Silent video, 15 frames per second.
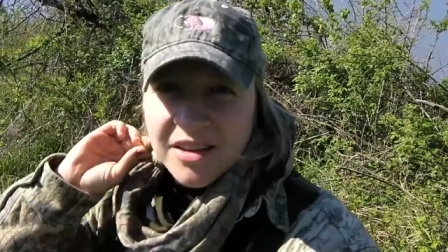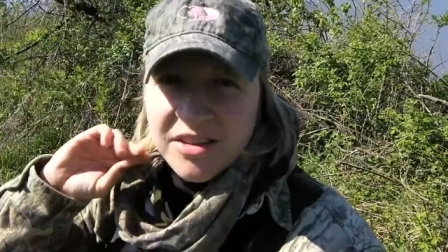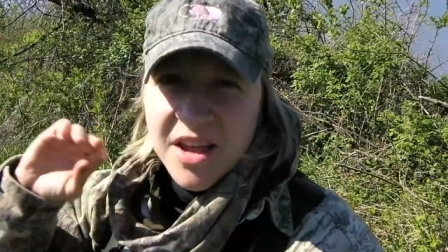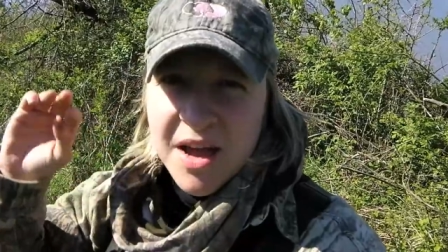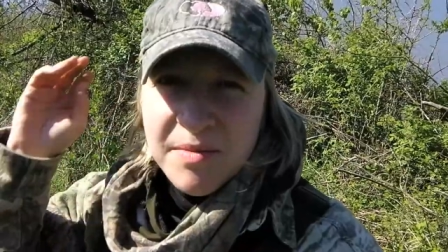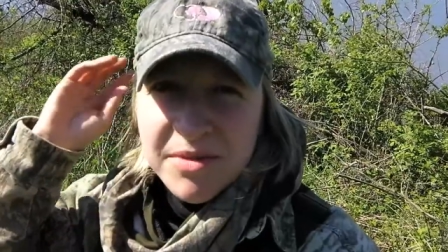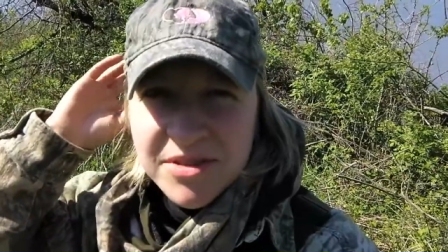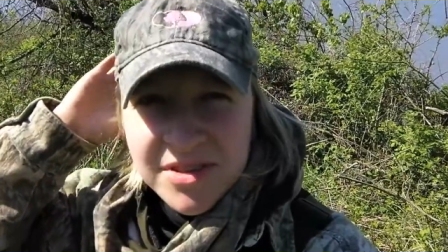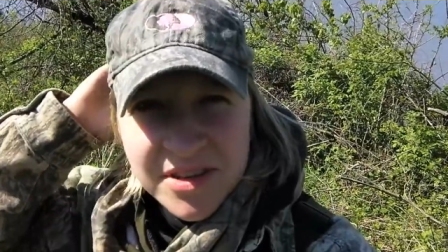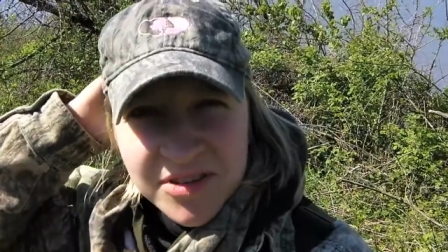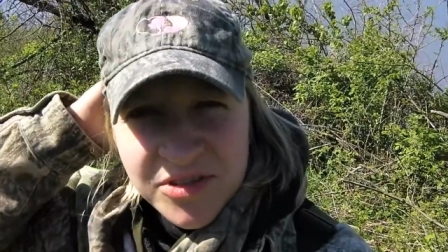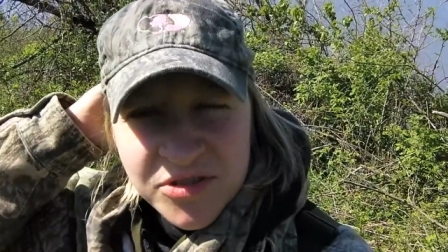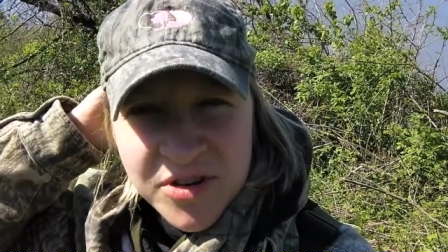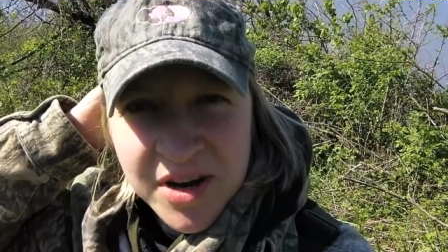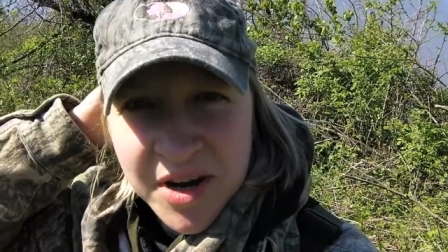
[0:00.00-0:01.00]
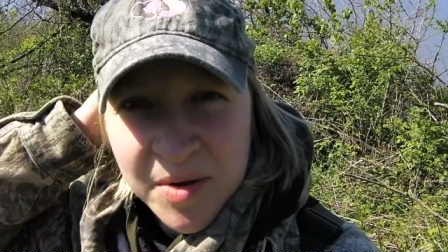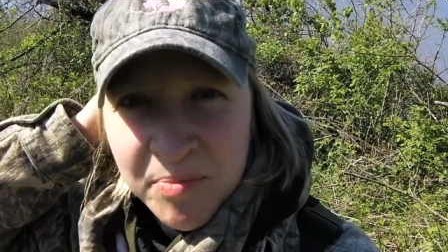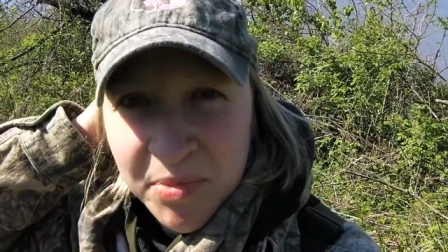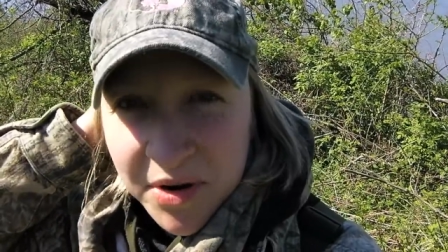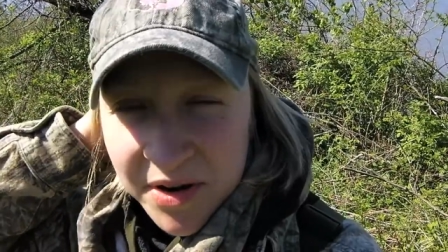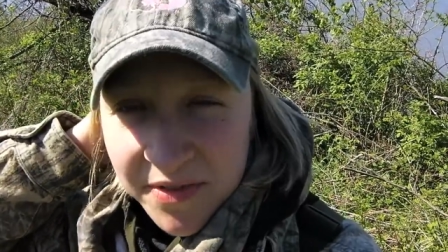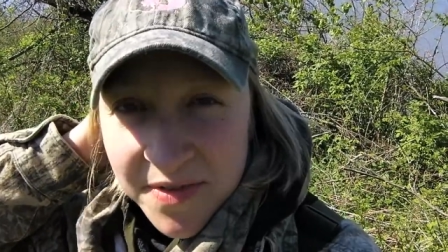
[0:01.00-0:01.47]
Thomas just struck
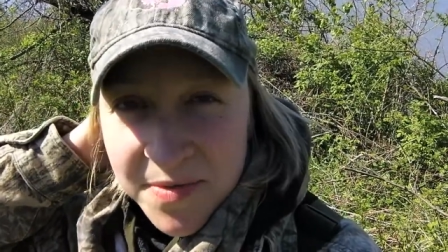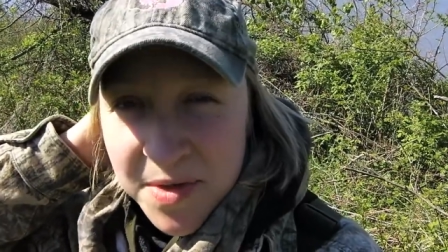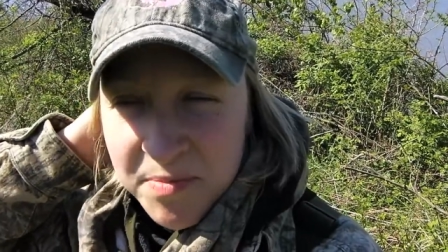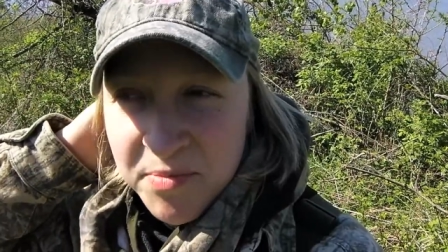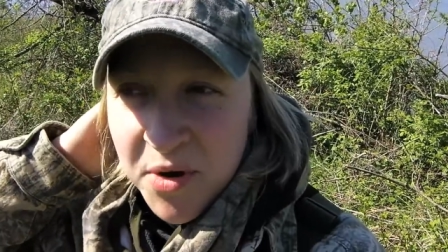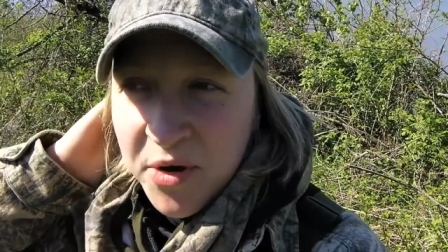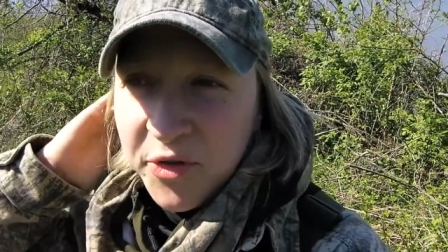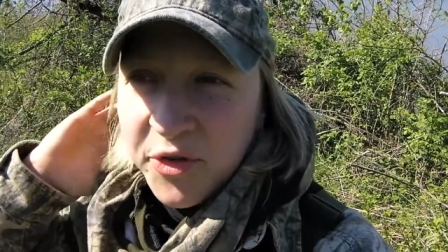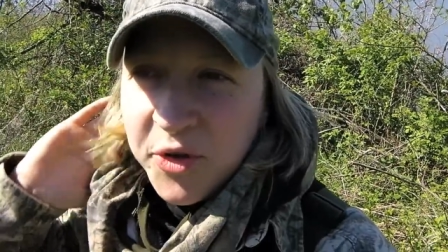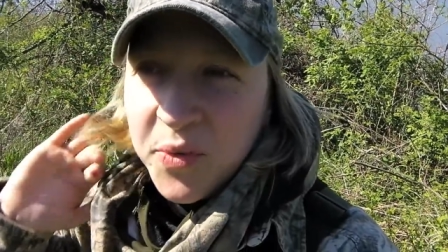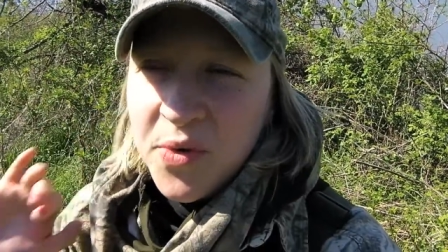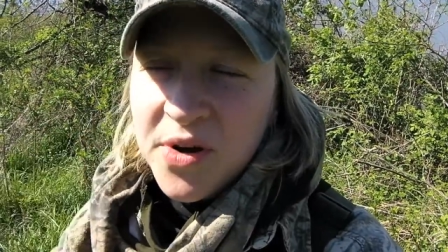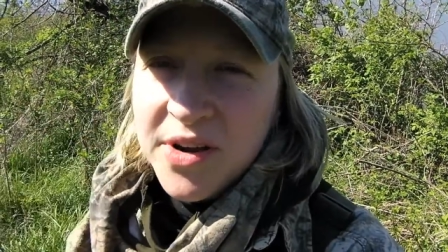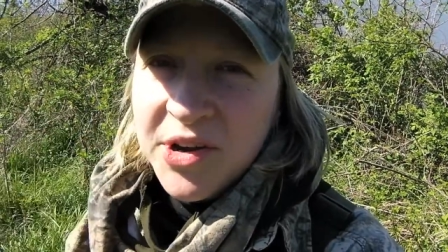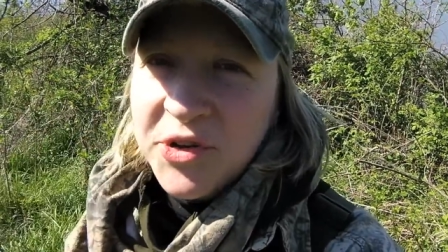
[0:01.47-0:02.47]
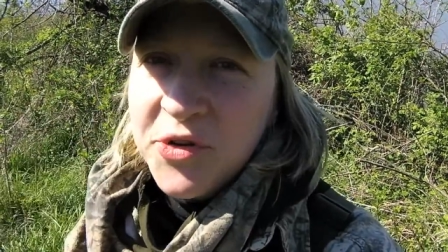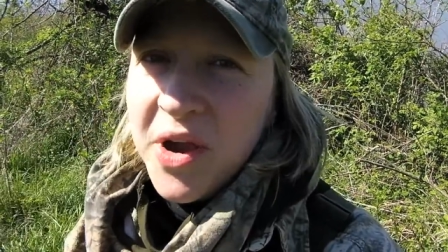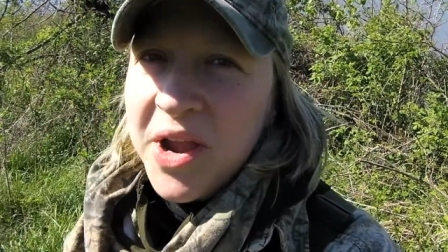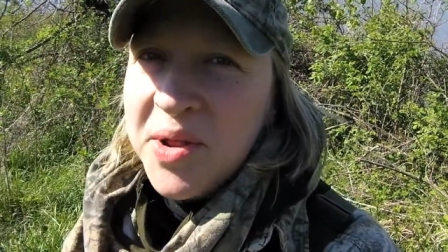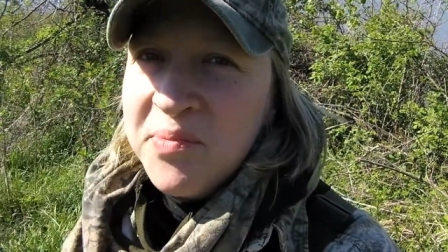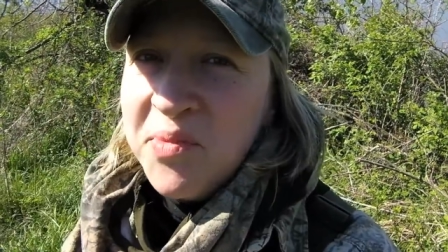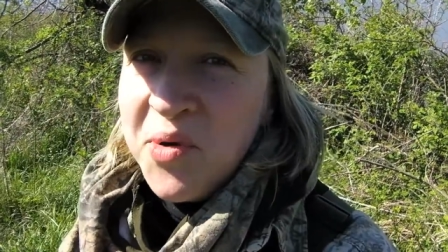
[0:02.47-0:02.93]
a bird from the boat, so we're going to
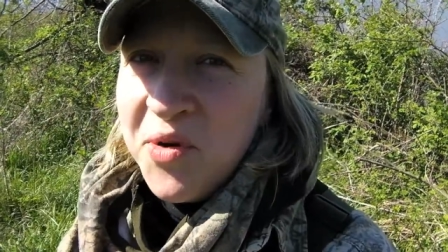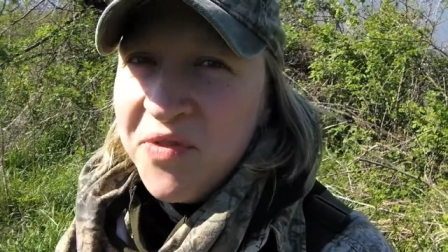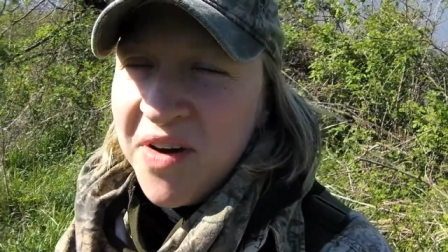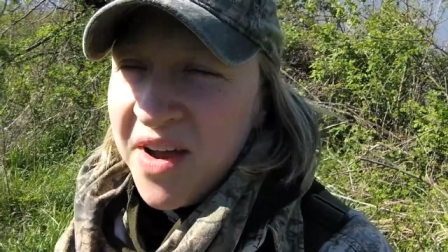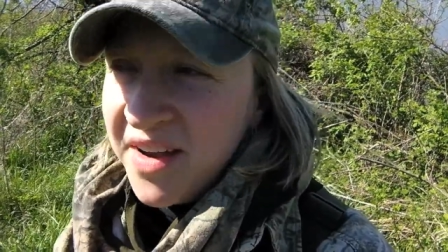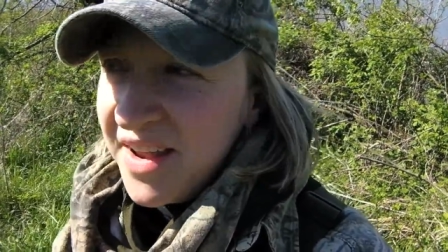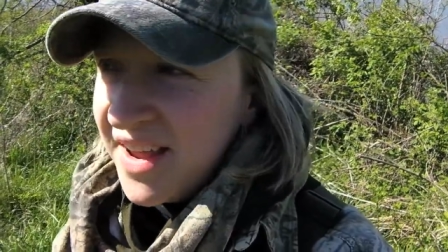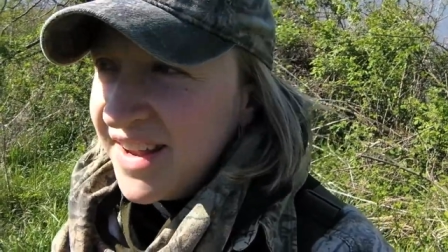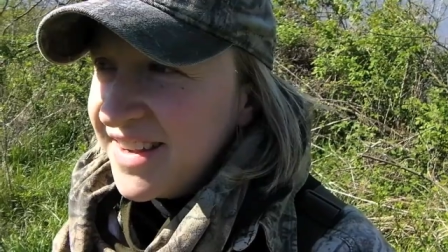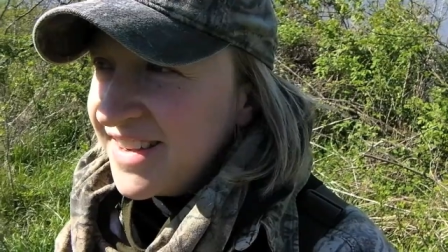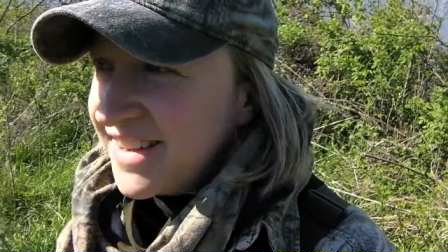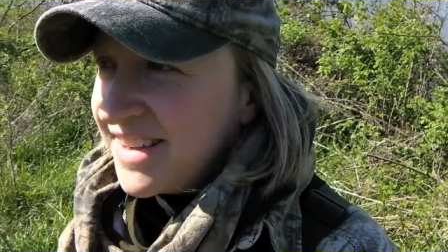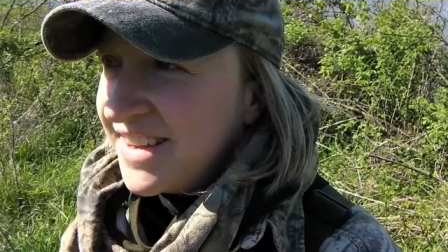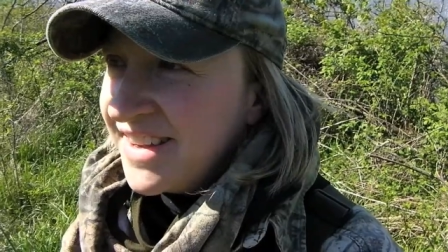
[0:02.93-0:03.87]
try to move on it.